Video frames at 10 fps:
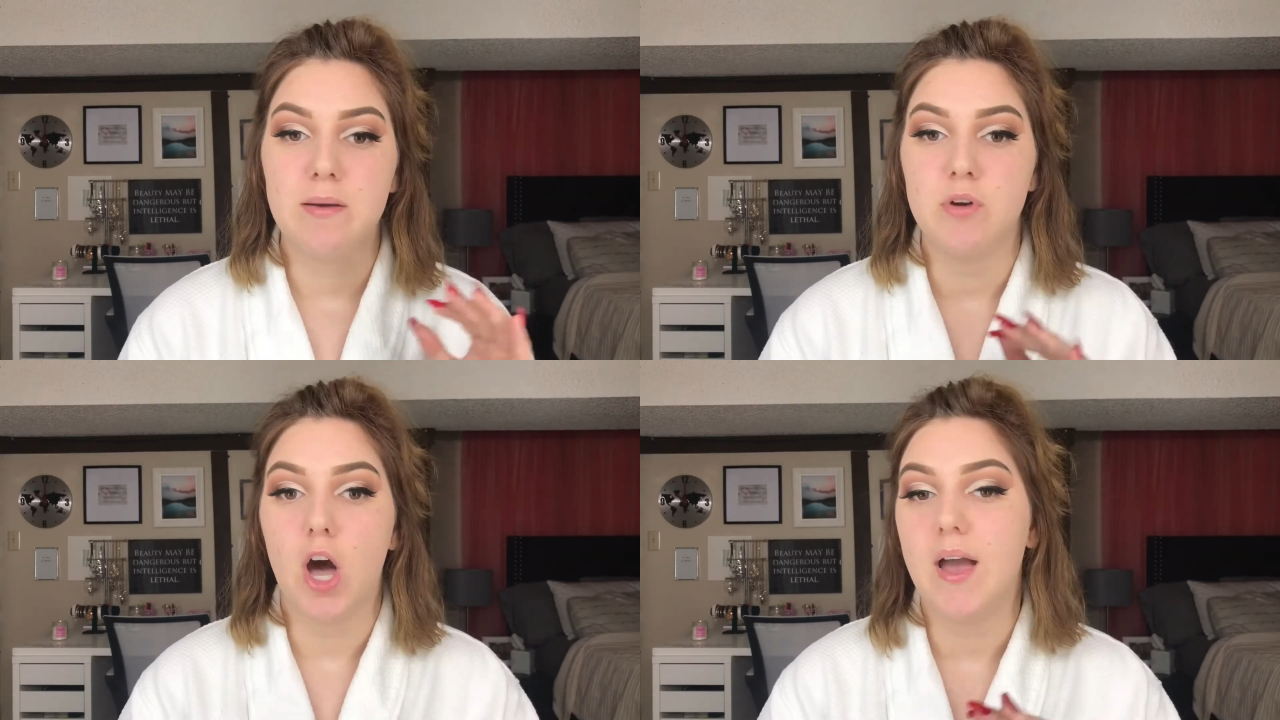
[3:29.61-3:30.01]

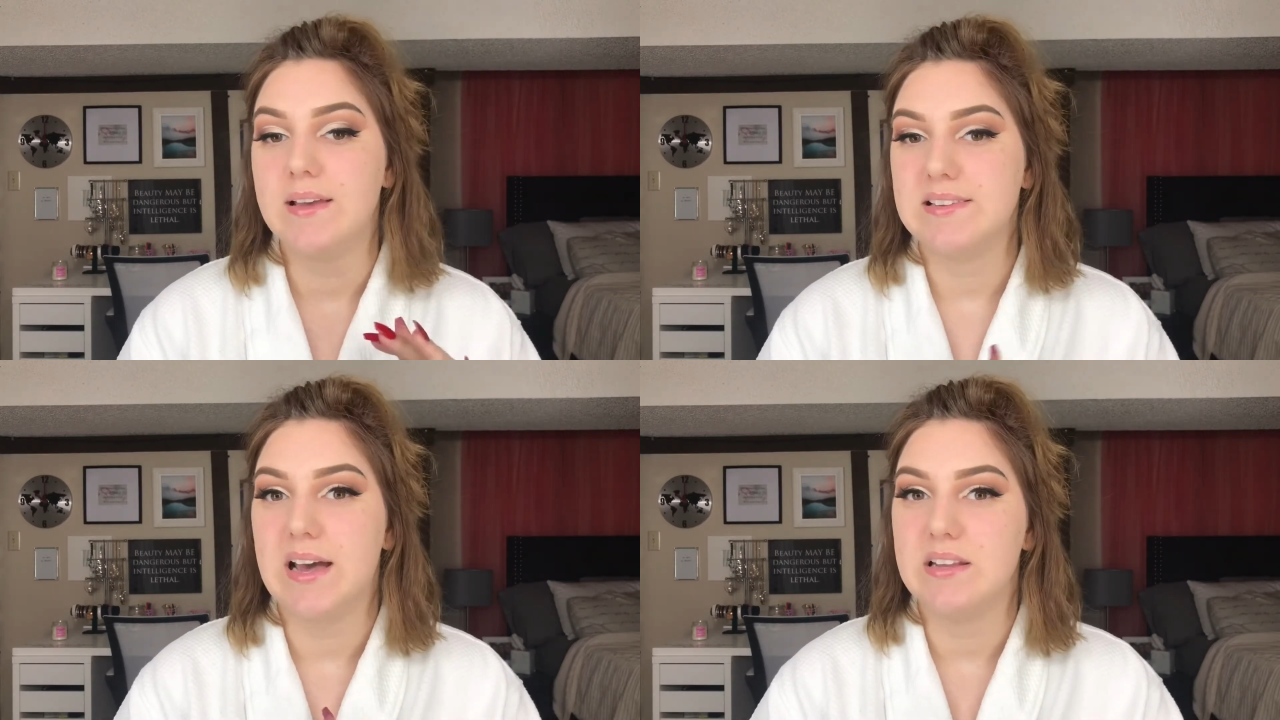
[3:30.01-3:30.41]
I'm not
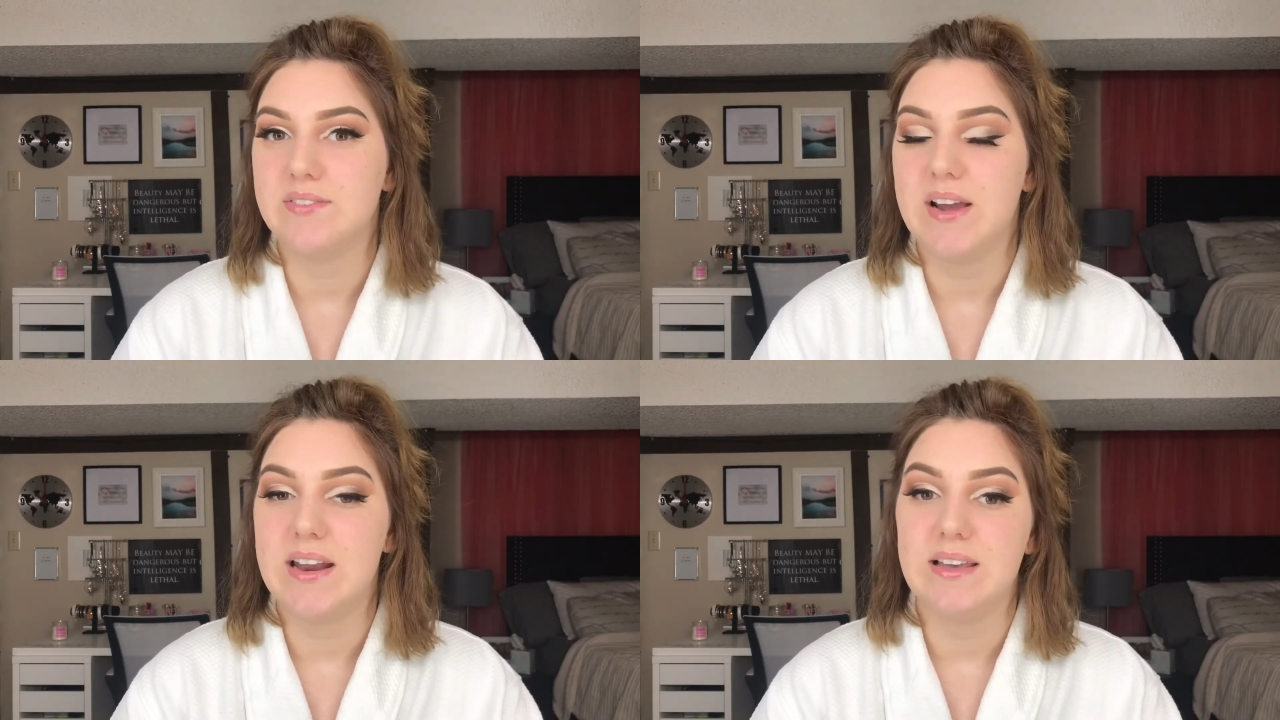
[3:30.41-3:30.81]
as
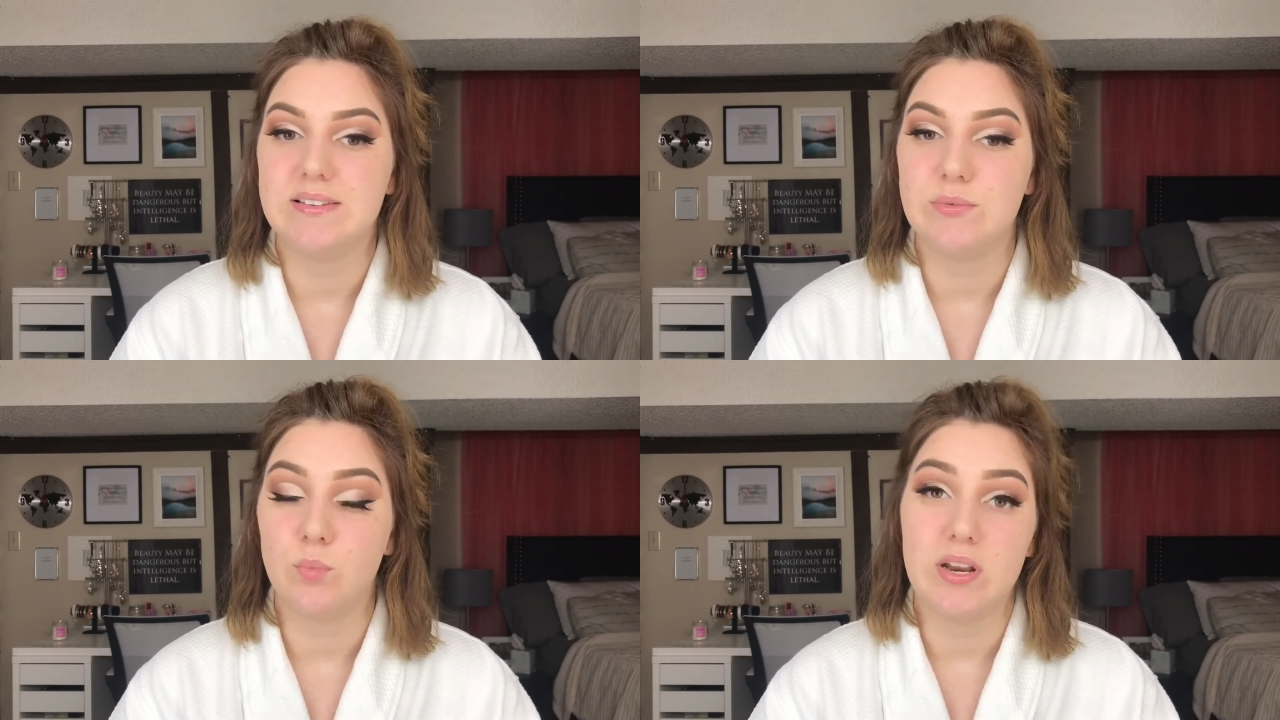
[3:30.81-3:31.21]
satisfied
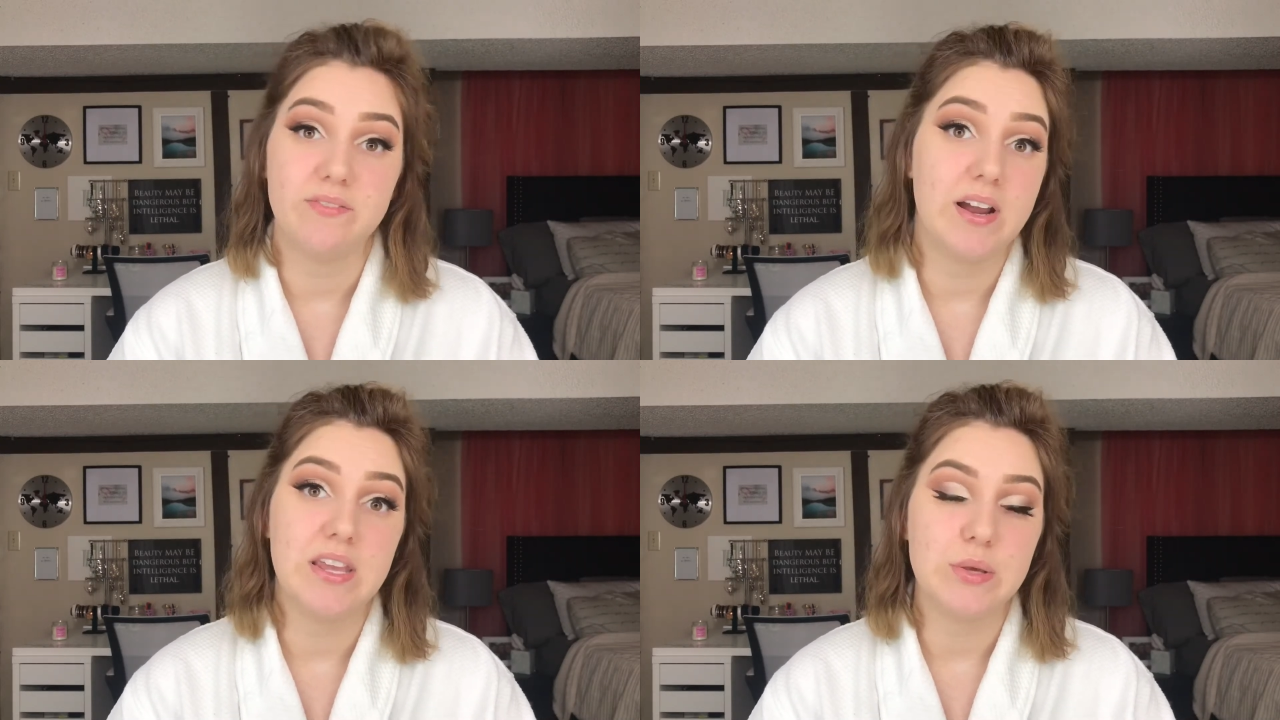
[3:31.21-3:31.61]
as
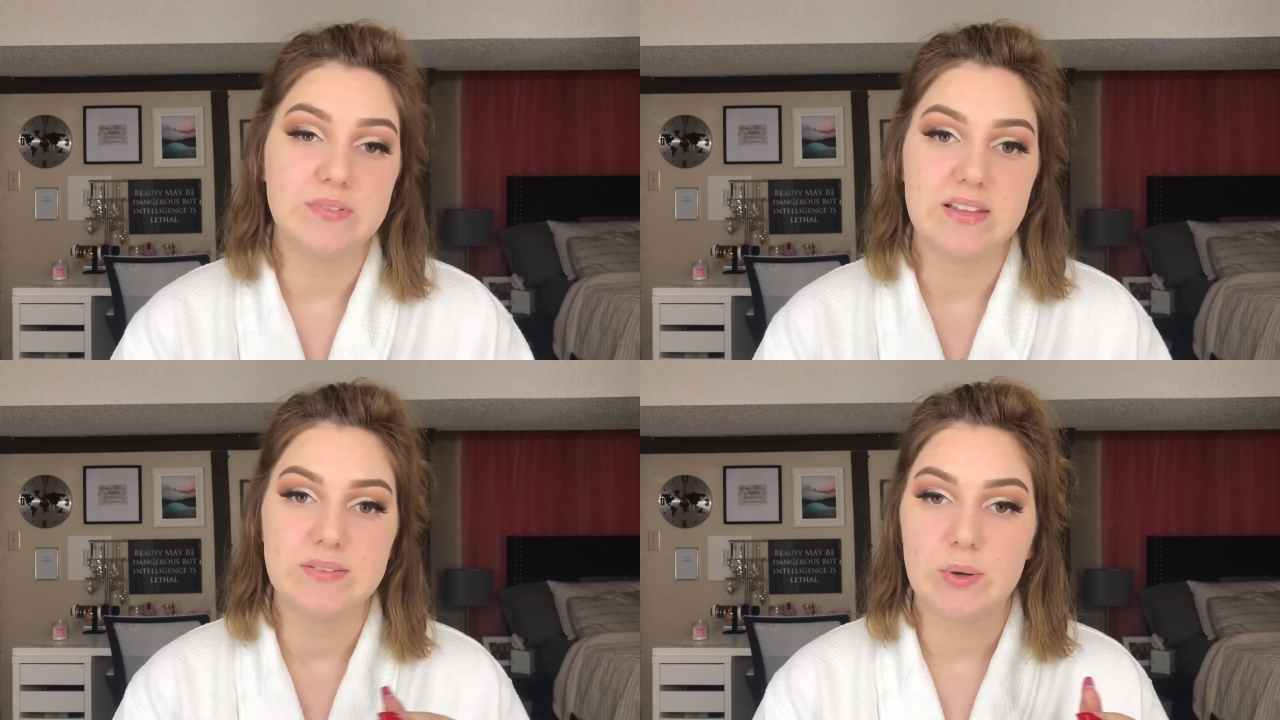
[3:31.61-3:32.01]
whenever I
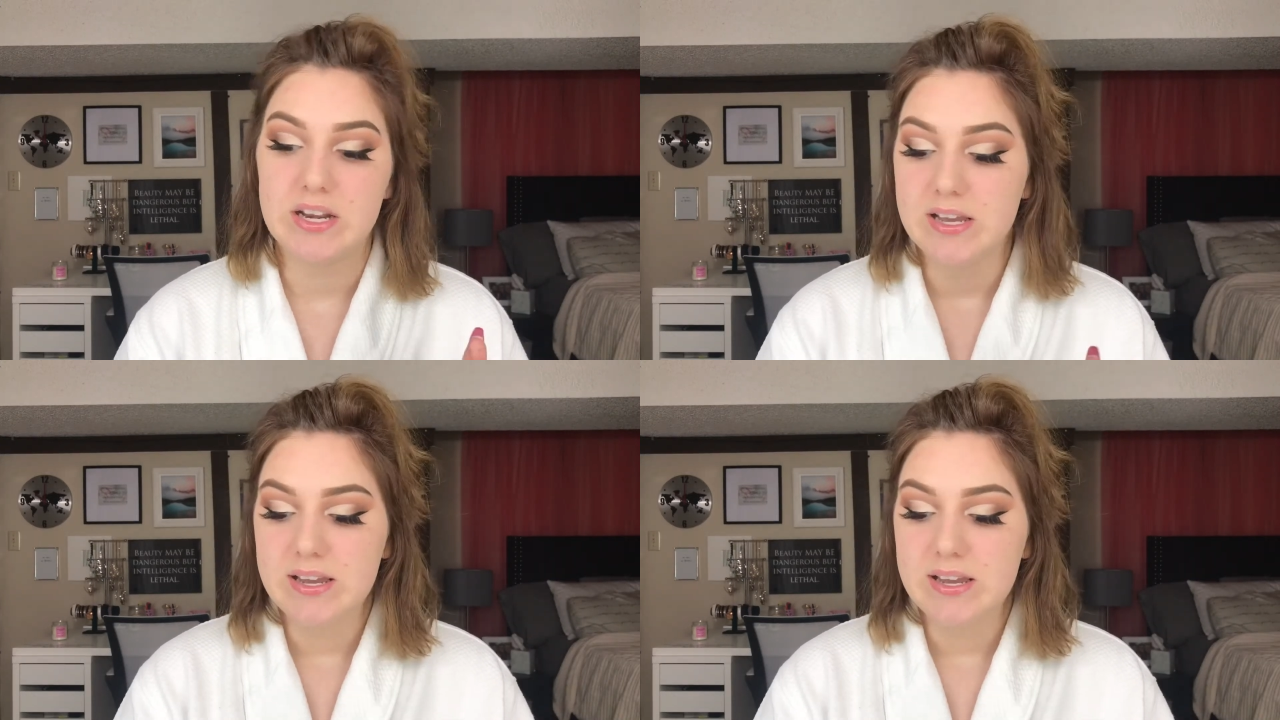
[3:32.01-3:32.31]
use this one.